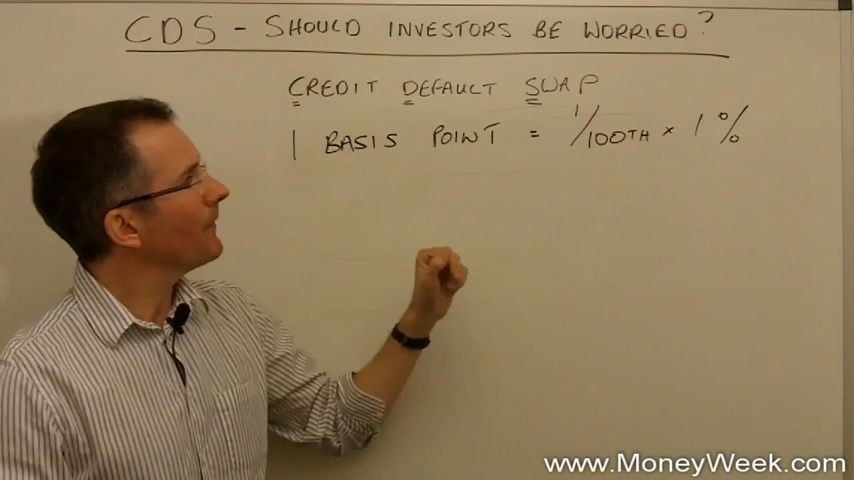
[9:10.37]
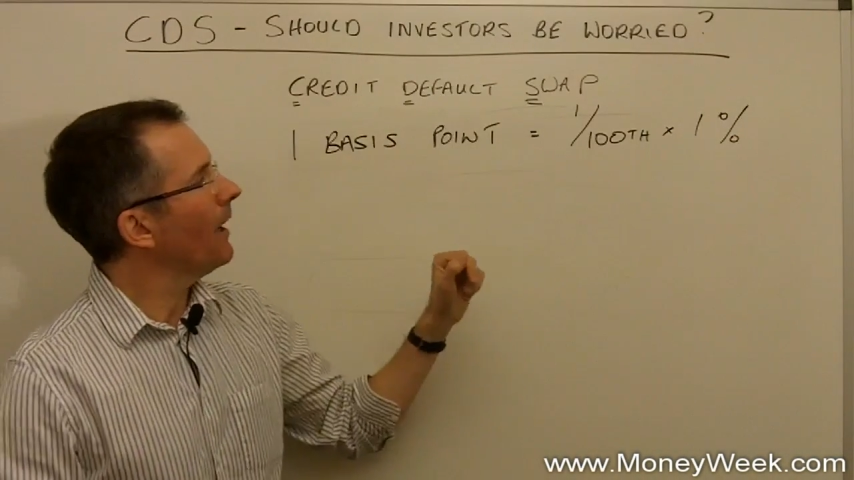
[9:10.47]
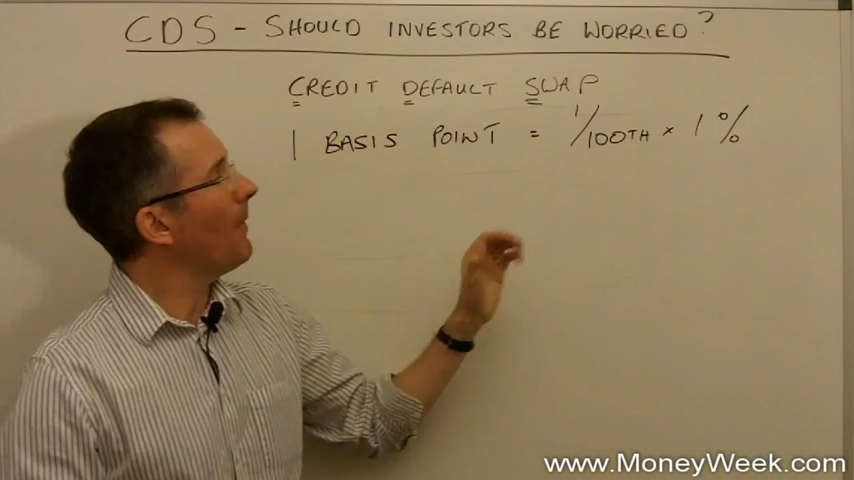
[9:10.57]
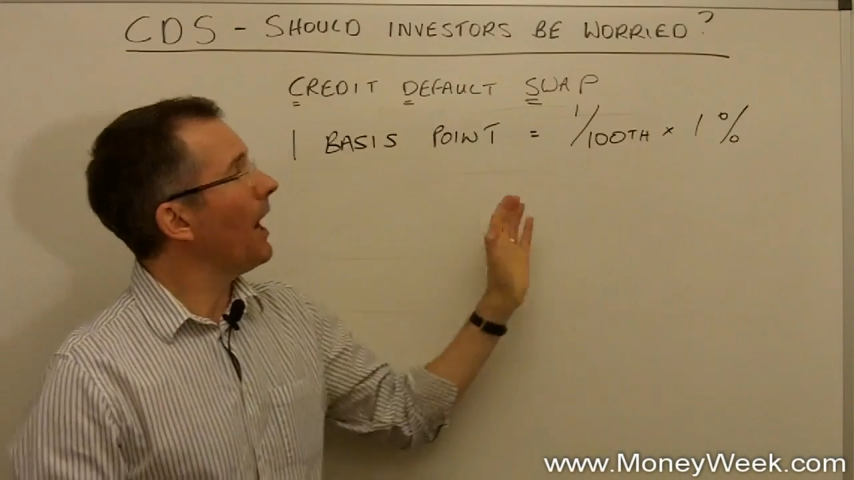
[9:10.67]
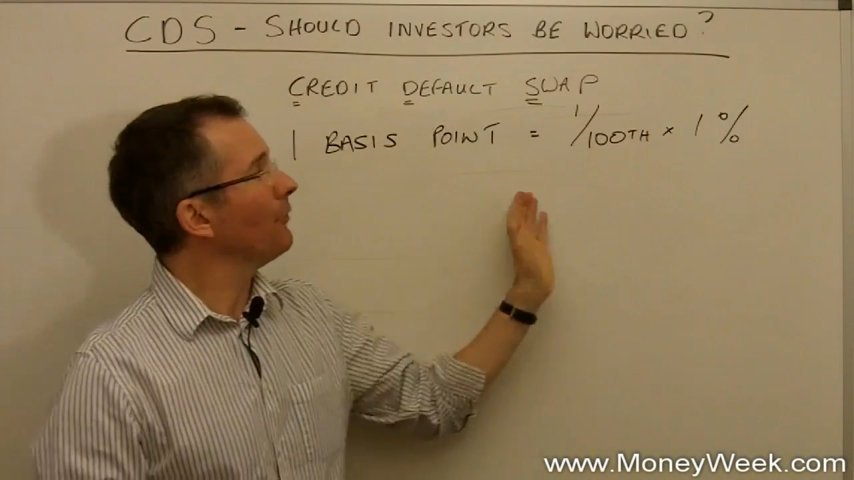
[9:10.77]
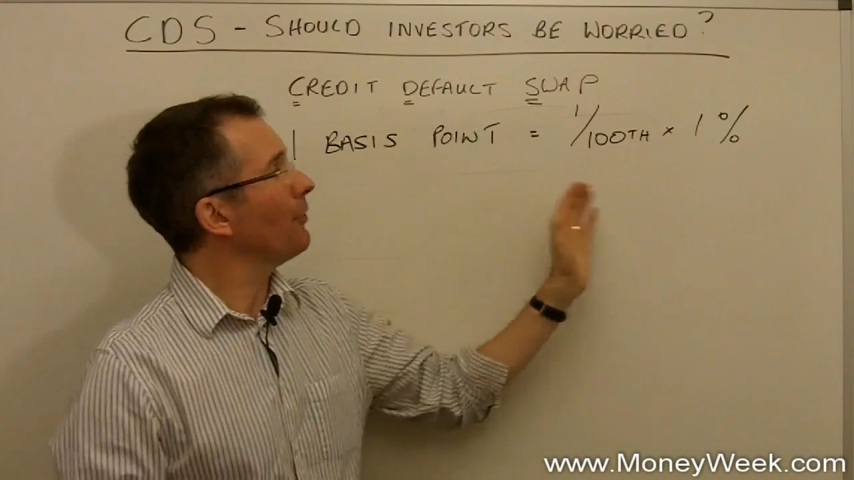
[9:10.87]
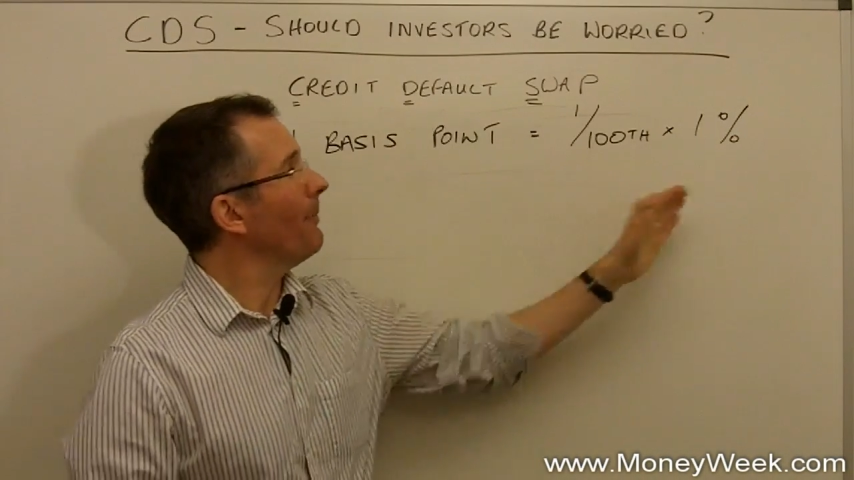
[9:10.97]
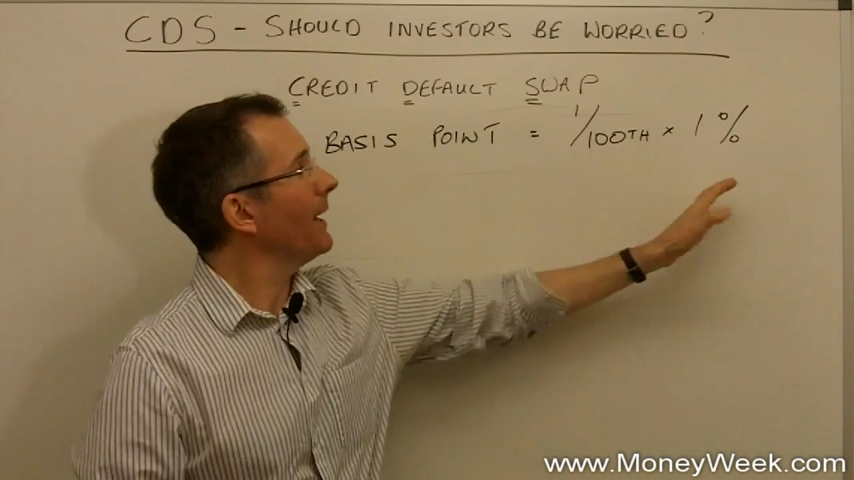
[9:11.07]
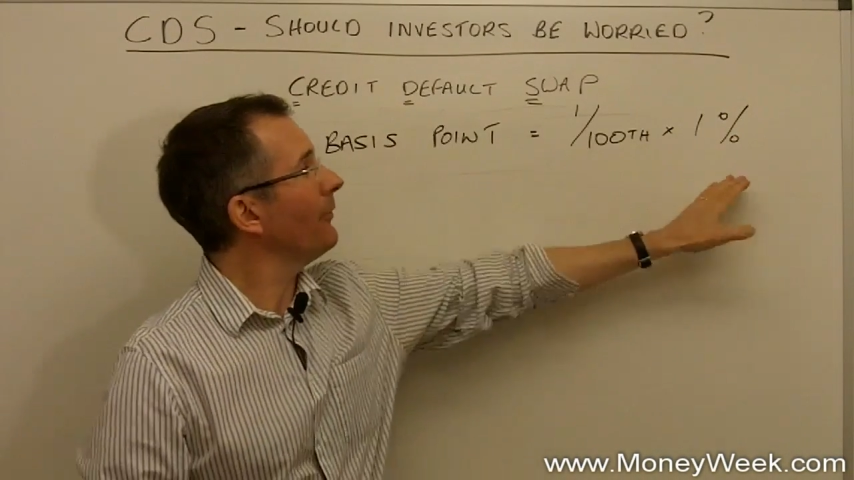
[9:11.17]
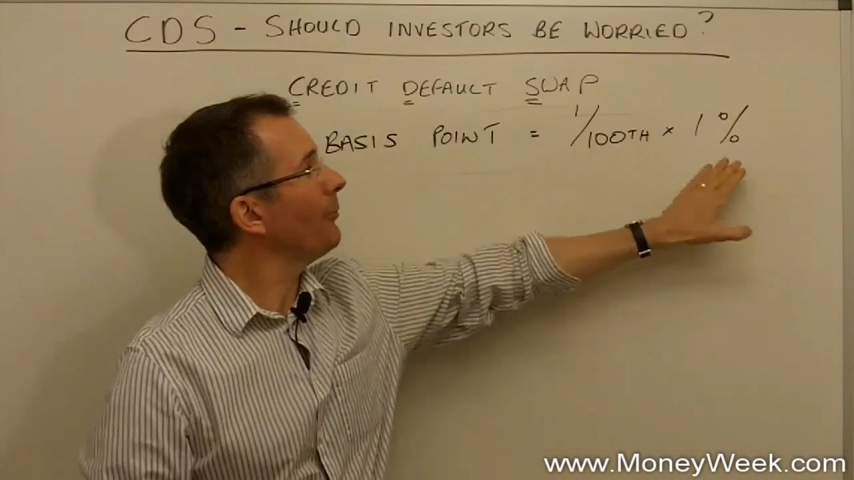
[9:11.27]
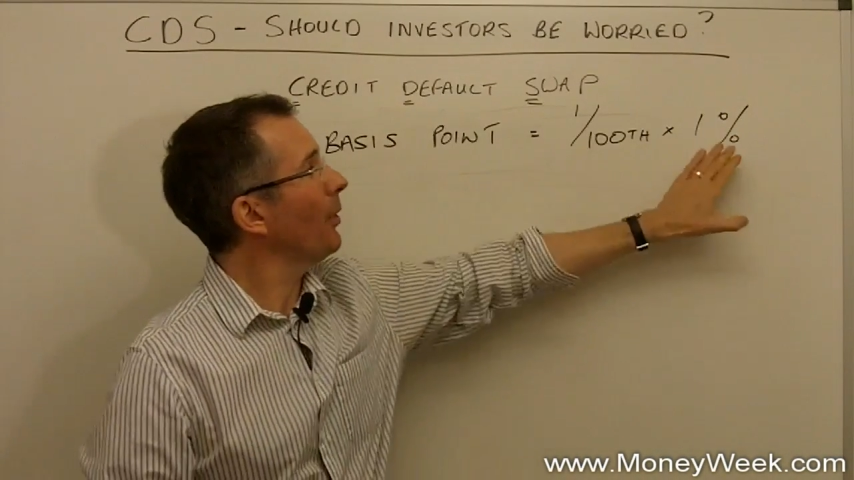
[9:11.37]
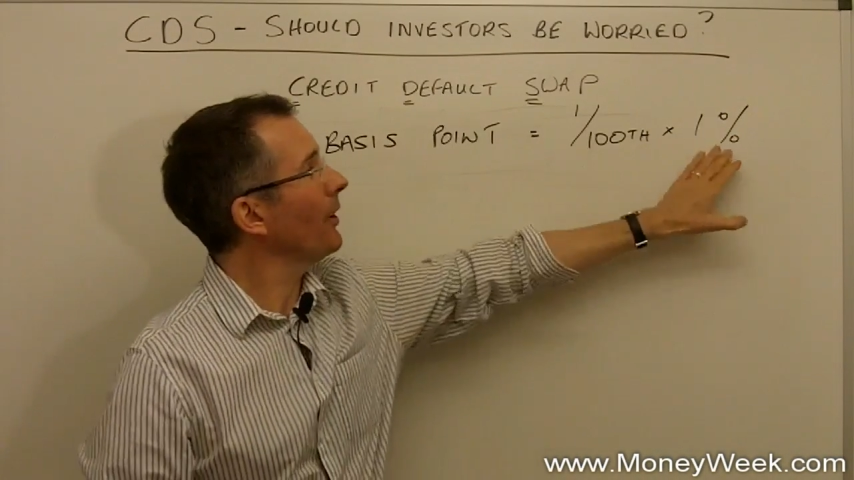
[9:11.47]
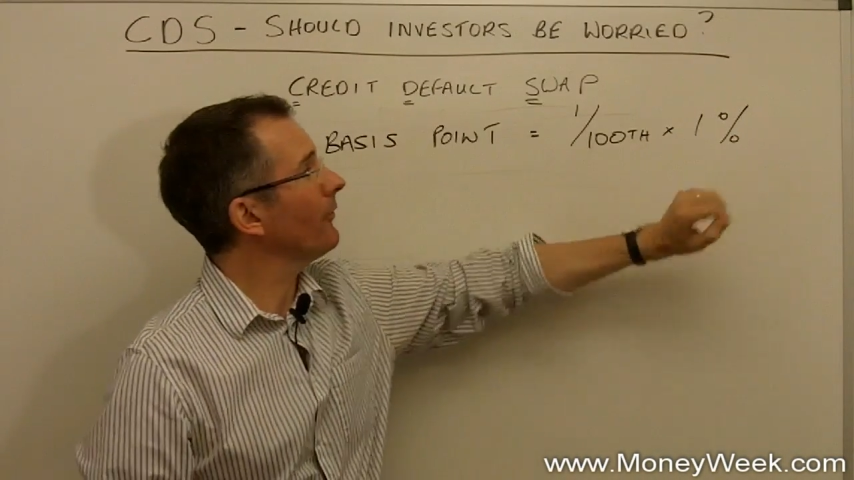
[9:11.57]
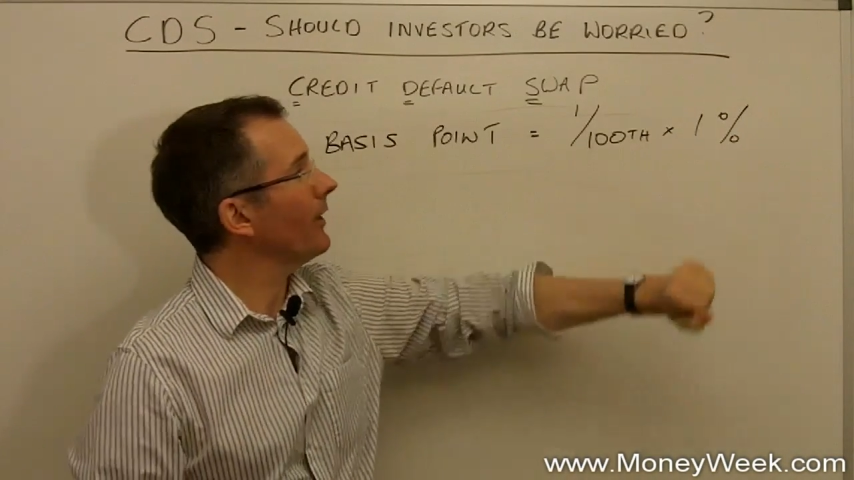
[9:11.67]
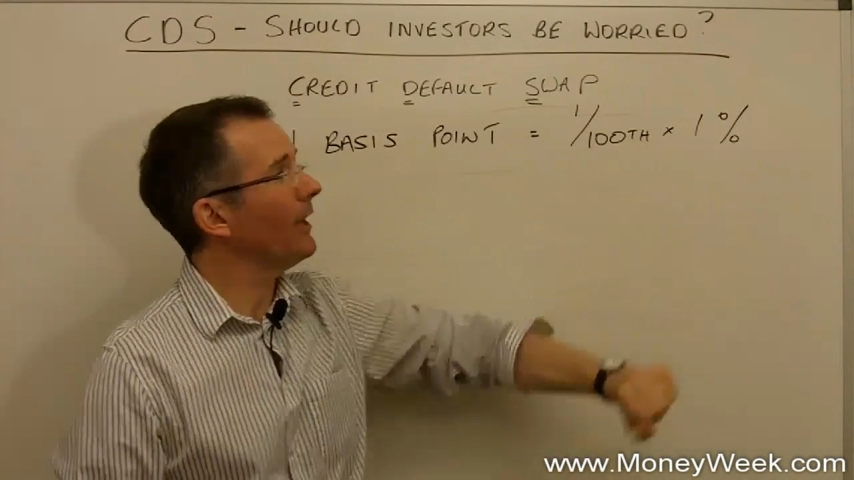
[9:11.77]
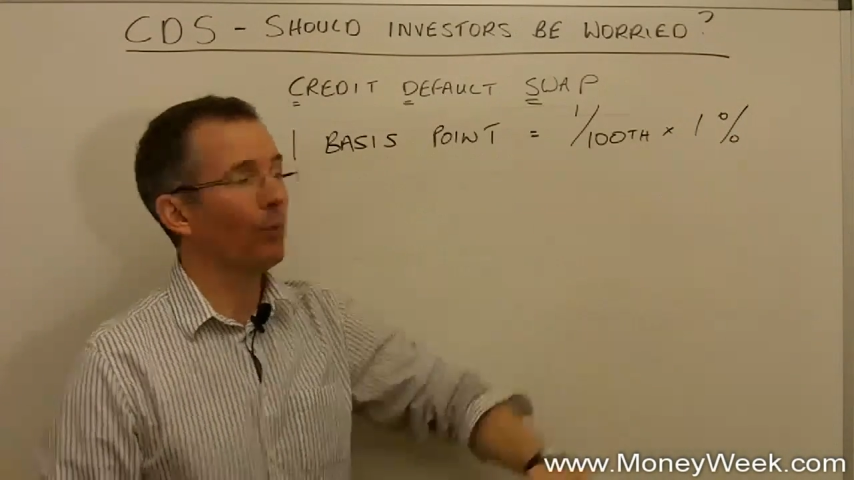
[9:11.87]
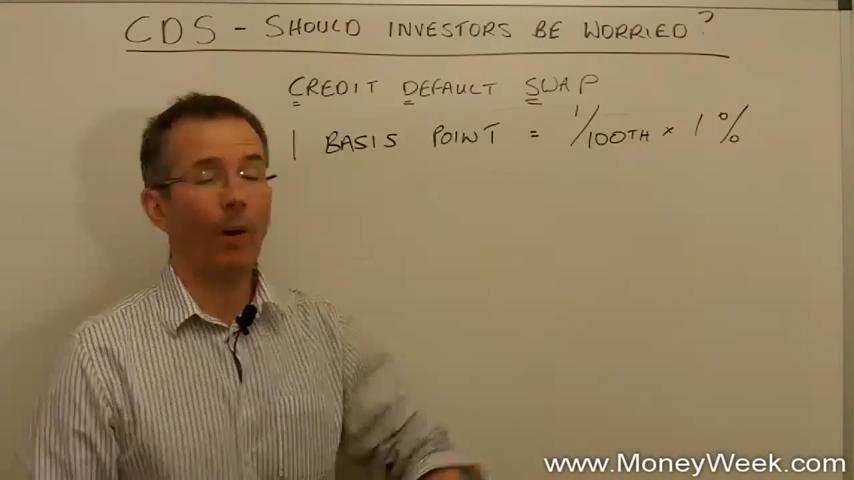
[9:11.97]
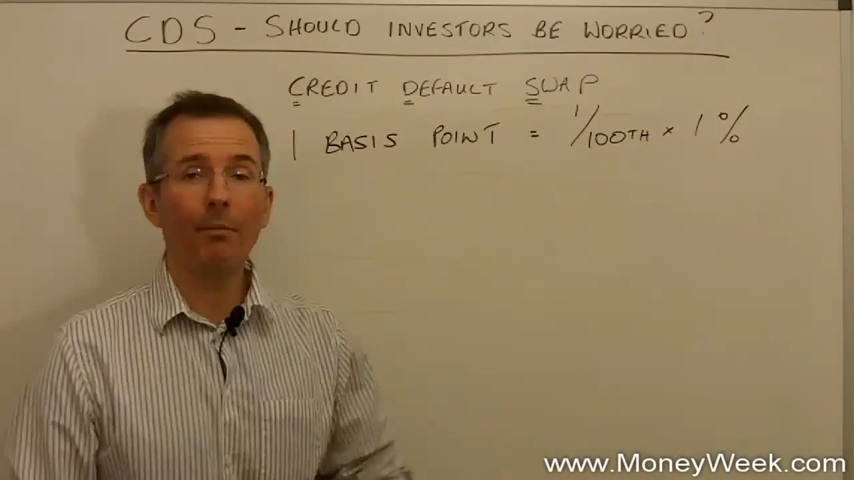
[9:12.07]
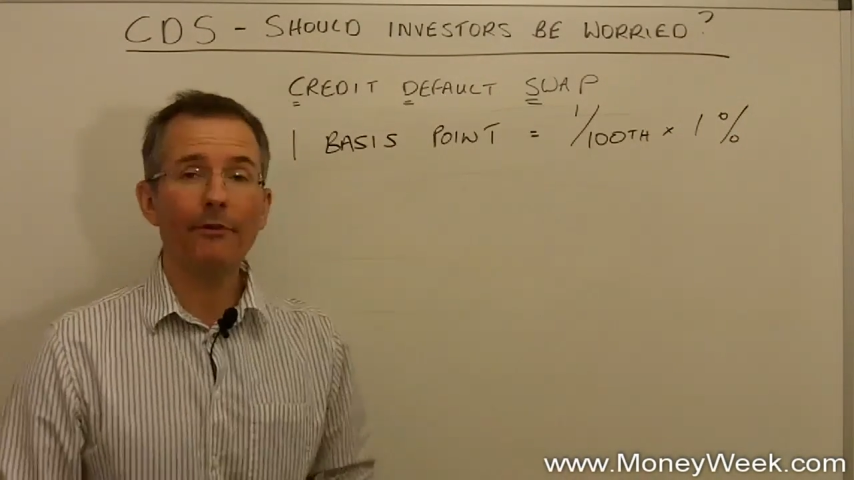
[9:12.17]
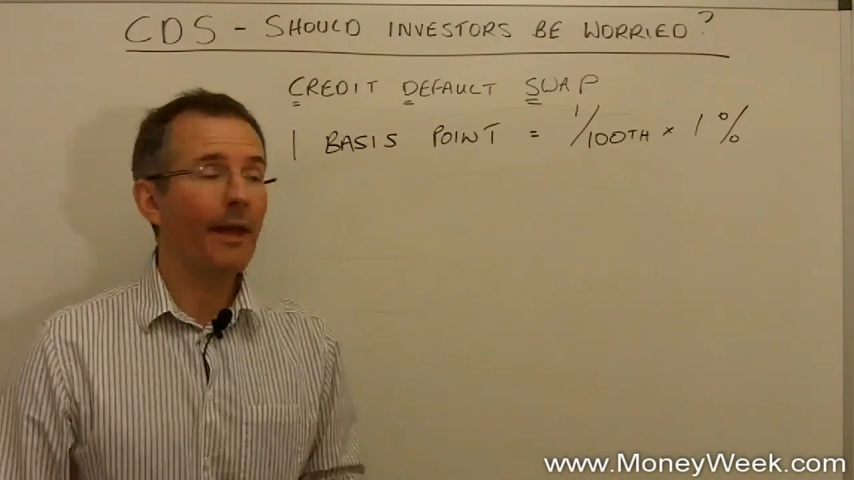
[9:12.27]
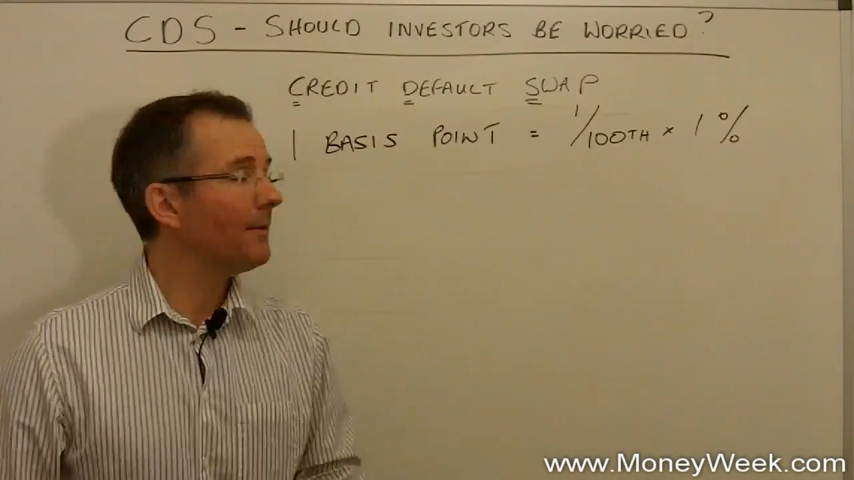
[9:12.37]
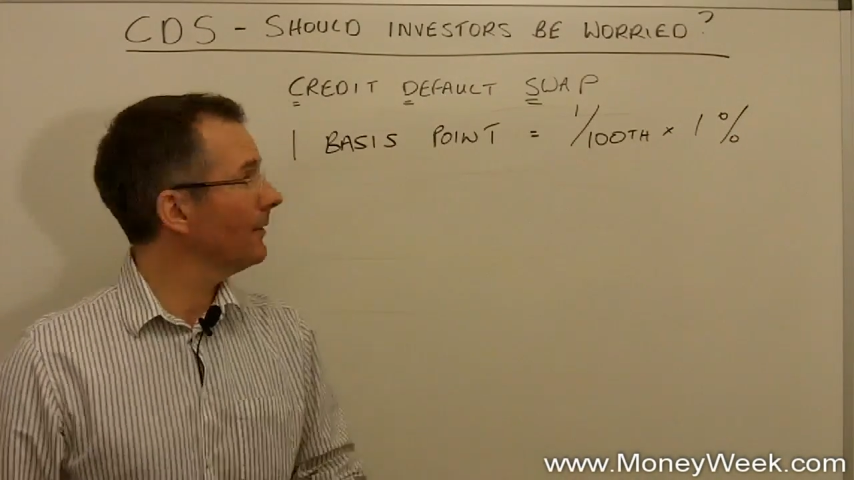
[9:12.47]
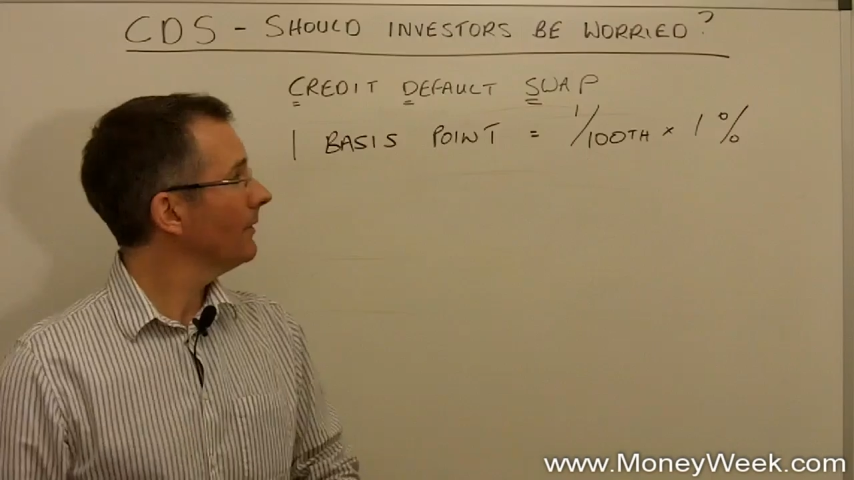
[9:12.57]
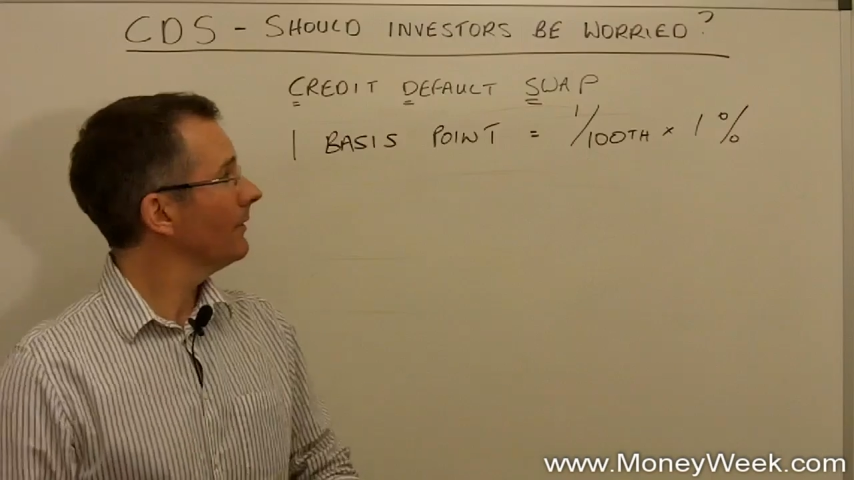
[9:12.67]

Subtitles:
100 basis points is 1%,